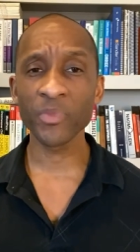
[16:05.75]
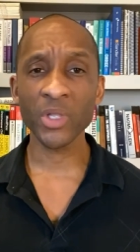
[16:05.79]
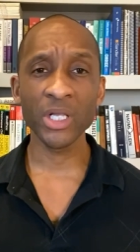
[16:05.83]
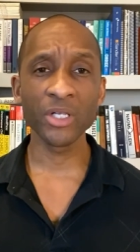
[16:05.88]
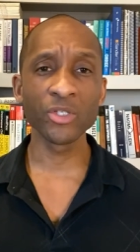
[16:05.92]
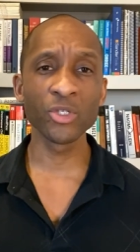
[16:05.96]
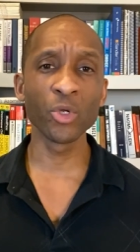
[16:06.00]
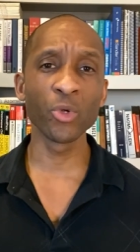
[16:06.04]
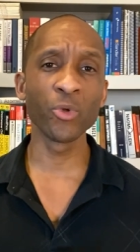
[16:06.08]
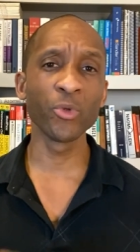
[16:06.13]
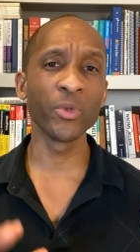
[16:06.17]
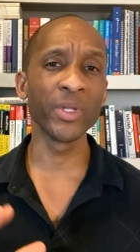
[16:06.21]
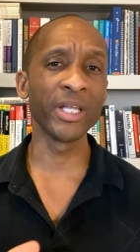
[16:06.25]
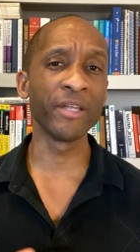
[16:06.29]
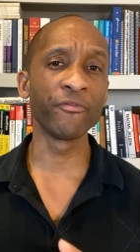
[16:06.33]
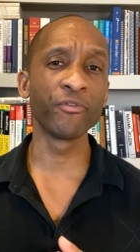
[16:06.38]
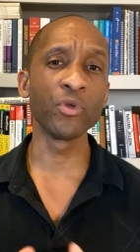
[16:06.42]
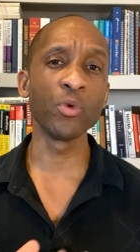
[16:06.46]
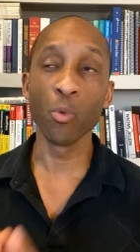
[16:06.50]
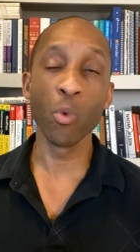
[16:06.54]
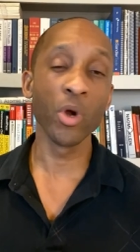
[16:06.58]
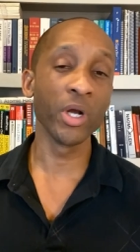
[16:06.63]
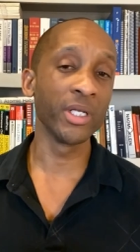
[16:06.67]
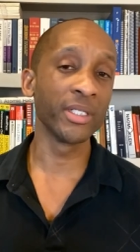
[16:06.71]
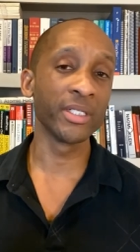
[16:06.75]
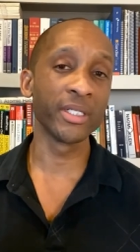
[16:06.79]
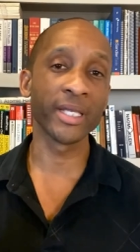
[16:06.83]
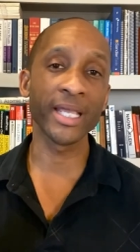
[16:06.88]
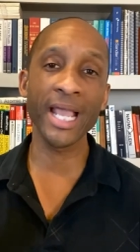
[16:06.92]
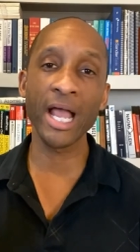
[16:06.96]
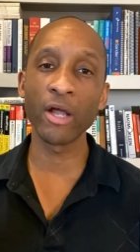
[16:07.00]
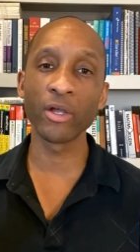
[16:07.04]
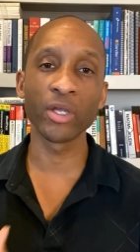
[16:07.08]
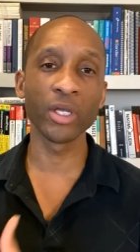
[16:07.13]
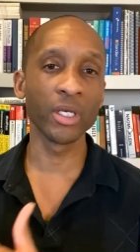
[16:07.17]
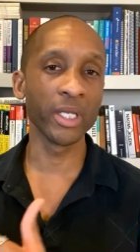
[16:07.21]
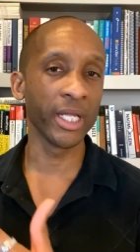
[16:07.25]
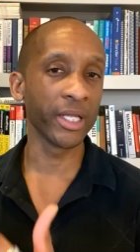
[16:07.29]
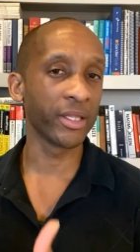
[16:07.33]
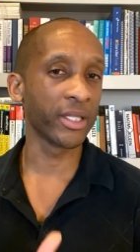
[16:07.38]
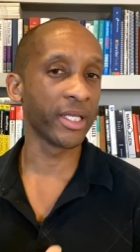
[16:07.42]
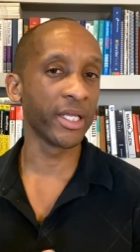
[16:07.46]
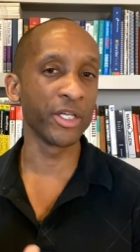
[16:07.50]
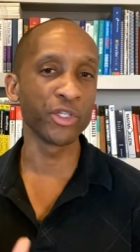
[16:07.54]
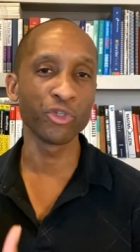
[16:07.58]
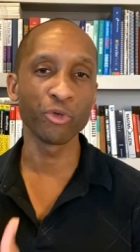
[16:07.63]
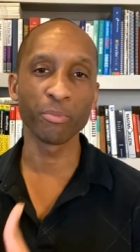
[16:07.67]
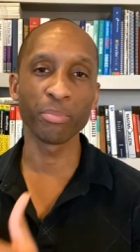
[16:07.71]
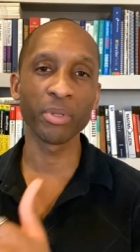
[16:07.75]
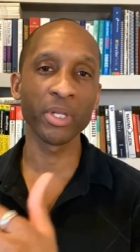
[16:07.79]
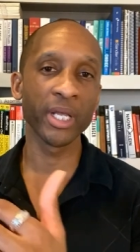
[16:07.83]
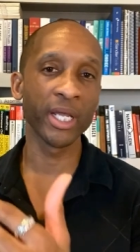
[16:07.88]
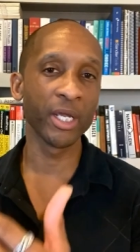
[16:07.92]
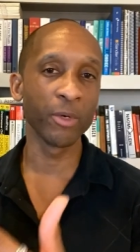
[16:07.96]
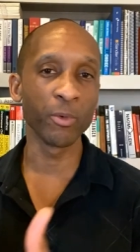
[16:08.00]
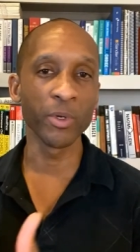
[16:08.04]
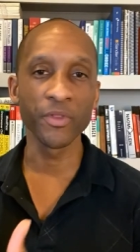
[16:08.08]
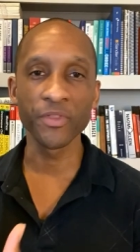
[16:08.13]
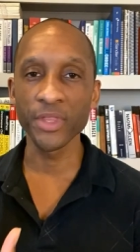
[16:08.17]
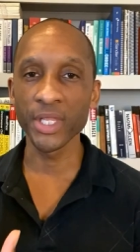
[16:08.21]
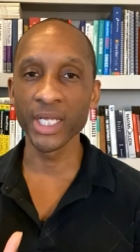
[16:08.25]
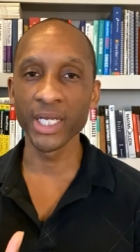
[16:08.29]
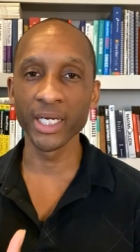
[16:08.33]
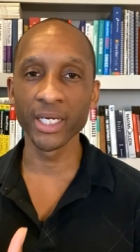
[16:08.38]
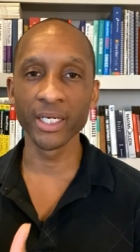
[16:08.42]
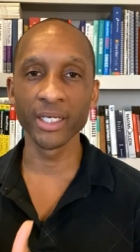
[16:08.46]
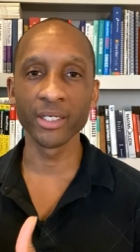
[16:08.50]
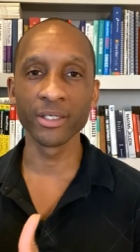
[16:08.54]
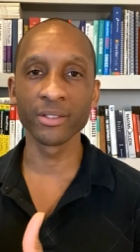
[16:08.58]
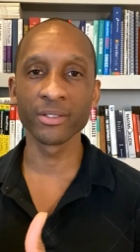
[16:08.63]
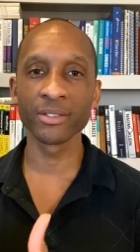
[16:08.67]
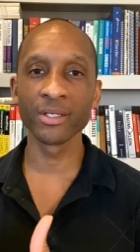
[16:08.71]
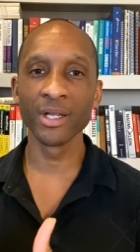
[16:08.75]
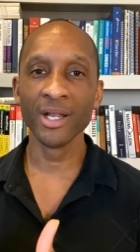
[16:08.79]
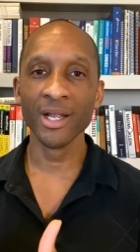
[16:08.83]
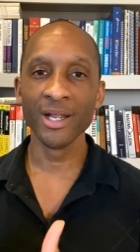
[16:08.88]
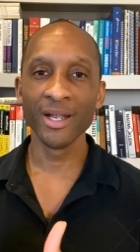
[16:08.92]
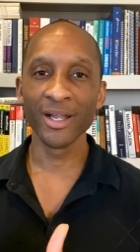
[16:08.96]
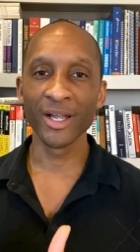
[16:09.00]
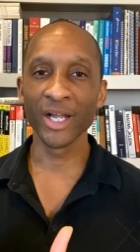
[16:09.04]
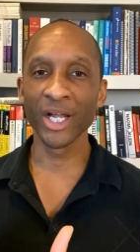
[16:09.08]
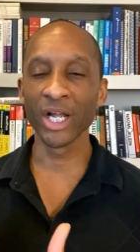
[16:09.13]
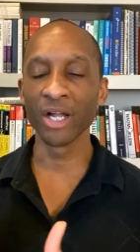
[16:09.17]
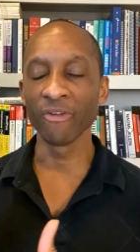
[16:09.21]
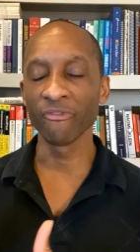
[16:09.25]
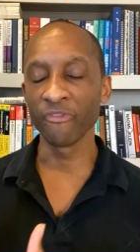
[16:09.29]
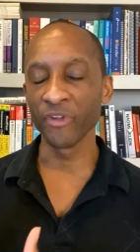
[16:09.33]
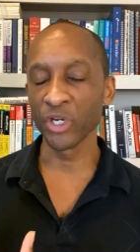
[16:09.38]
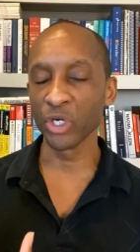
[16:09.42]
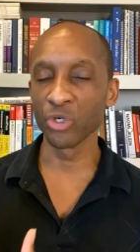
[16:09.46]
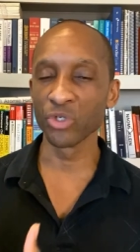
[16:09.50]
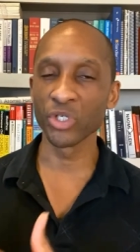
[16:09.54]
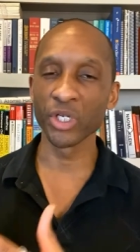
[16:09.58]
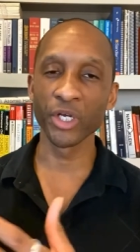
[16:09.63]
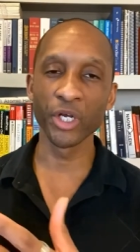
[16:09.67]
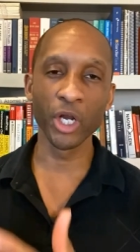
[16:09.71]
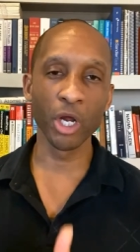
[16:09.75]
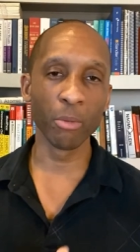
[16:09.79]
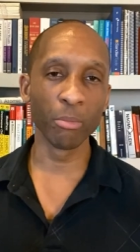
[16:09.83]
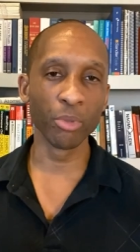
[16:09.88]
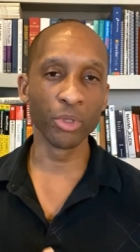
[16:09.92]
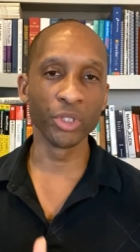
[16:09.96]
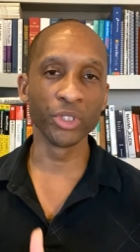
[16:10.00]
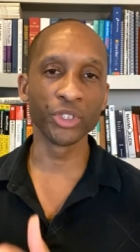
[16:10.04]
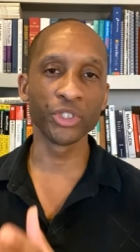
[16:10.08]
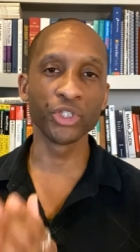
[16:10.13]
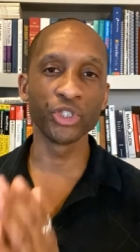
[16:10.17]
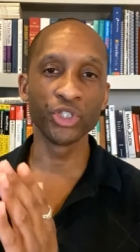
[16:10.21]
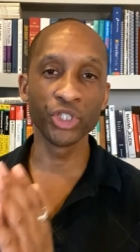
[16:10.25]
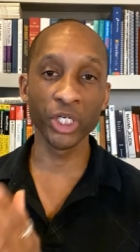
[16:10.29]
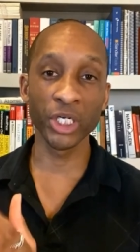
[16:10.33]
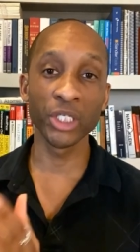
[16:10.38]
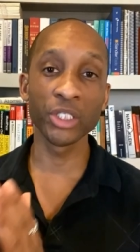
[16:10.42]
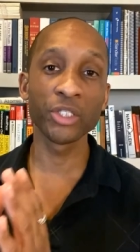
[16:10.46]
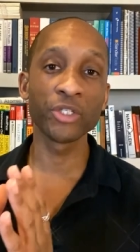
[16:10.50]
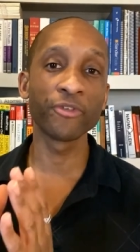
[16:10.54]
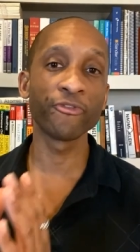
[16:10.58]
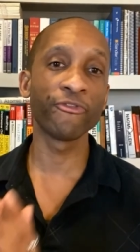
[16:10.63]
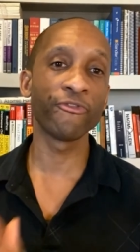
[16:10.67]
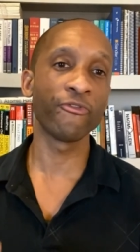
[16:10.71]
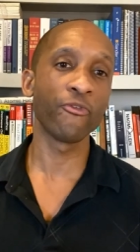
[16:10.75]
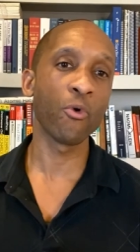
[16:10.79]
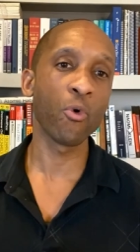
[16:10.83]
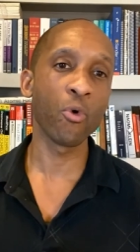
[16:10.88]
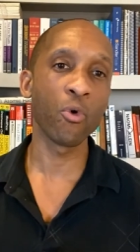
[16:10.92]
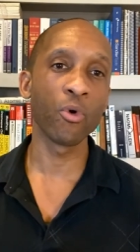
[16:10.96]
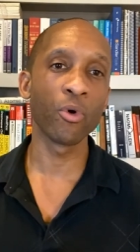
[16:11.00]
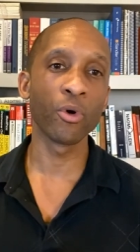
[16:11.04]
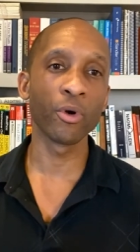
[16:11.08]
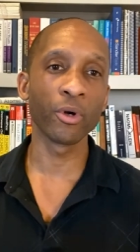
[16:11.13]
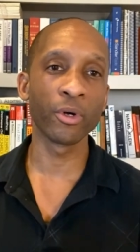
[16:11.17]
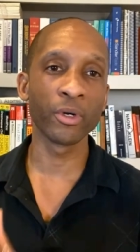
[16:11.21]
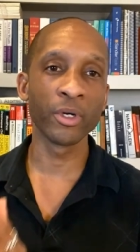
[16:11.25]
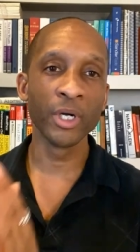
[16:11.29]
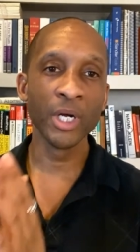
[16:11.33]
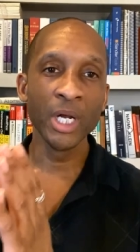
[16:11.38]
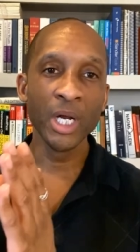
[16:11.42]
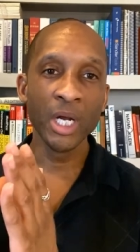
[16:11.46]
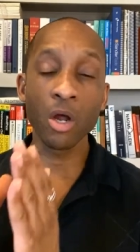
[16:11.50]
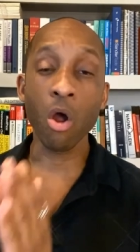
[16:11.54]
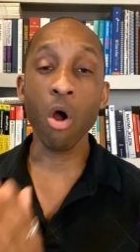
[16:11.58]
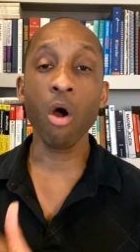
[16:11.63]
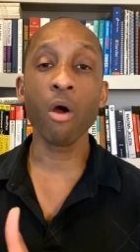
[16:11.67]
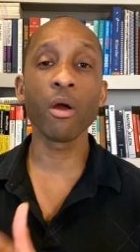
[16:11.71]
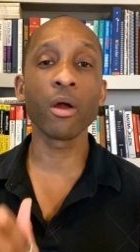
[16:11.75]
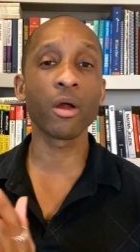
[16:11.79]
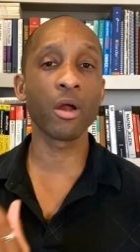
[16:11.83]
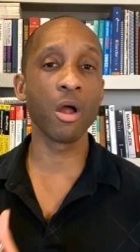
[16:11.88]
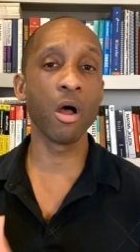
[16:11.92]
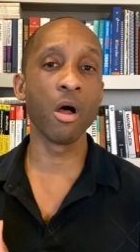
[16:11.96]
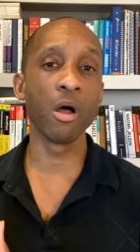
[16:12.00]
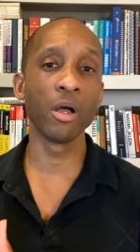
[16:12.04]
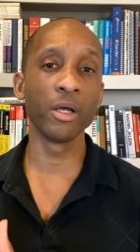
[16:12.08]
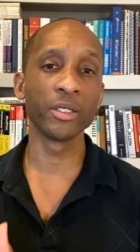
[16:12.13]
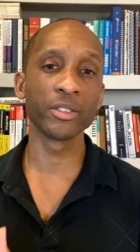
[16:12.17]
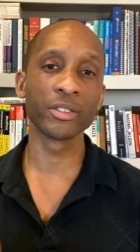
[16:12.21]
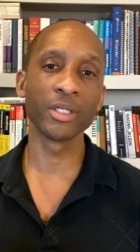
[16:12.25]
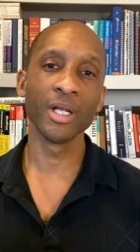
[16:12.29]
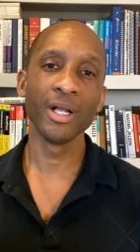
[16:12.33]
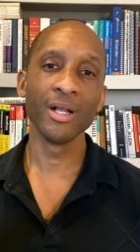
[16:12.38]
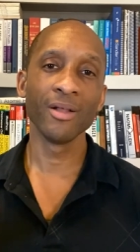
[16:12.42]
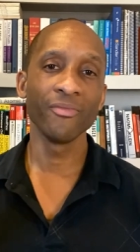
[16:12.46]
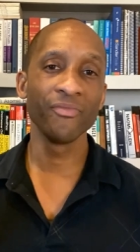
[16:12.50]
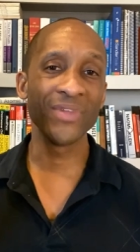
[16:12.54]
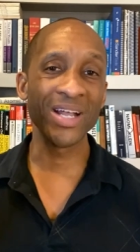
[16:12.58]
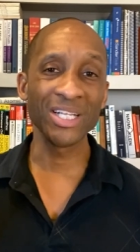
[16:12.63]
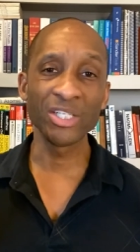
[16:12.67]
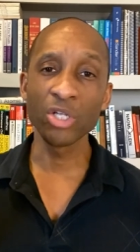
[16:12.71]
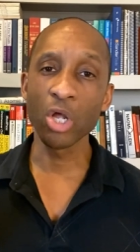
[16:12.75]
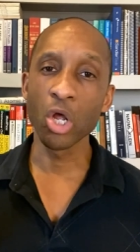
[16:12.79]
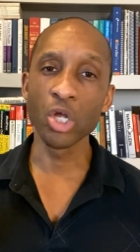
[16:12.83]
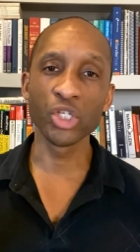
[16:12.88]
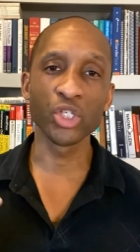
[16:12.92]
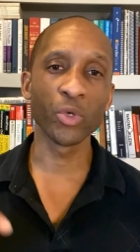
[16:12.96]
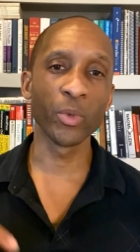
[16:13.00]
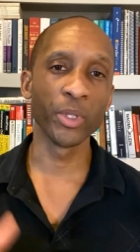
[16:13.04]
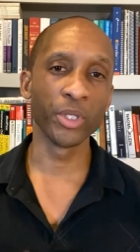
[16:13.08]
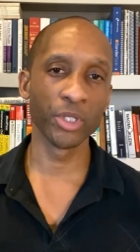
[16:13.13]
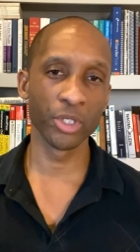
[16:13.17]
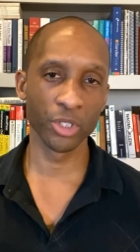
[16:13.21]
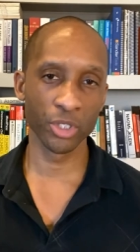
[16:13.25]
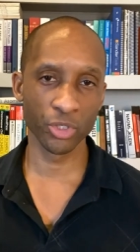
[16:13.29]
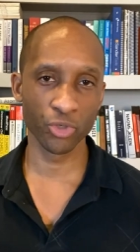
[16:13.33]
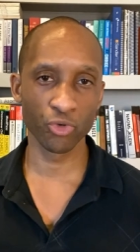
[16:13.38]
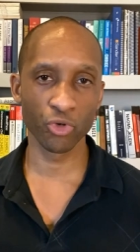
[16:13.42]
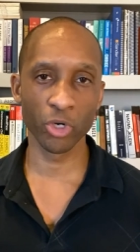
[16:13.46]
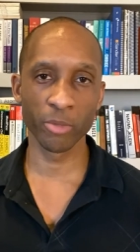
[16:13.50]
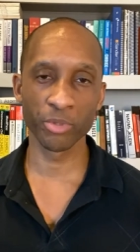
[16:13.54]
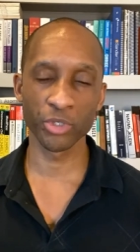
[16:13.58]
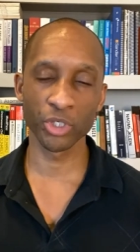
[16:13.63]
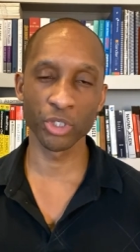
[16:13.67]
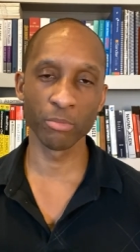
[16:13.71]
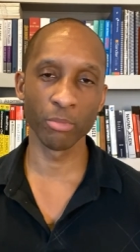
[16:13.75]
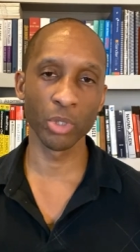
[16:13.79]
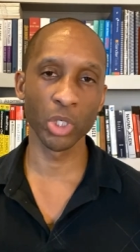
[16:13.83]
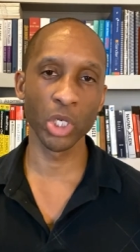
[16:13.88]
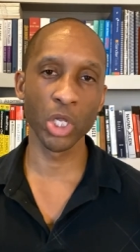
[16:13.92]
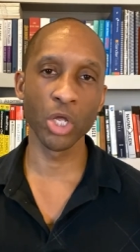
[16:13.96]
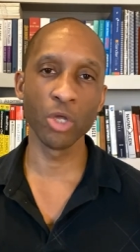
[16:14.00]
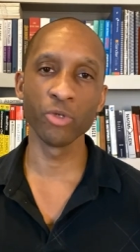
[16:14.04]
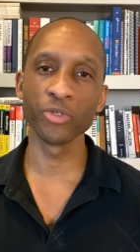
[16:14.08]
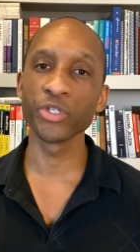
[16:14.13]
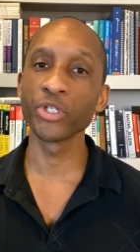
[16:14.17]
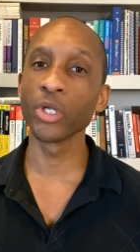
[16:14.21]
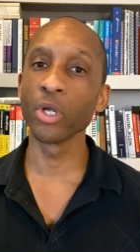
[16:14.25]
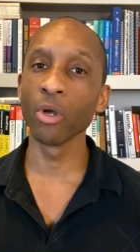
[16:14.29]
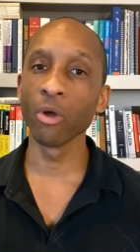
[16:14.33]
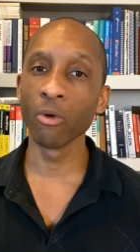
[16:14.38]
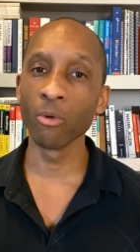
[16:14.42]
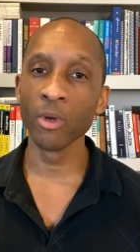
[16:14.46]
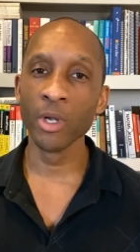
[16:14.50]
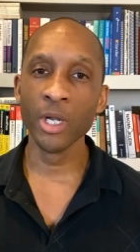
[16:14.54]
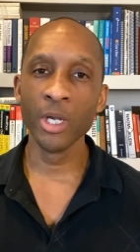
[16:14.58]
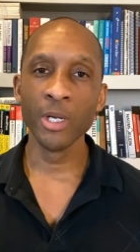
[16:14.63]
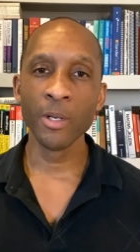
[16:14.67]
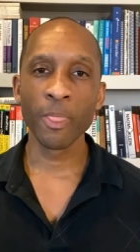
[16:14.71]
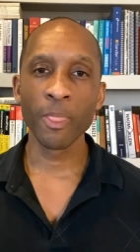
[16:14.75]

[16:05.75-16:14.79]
So if you wanted to calculate things or play with things, uh, figures and numbers just for car costs, that's also in the description below. So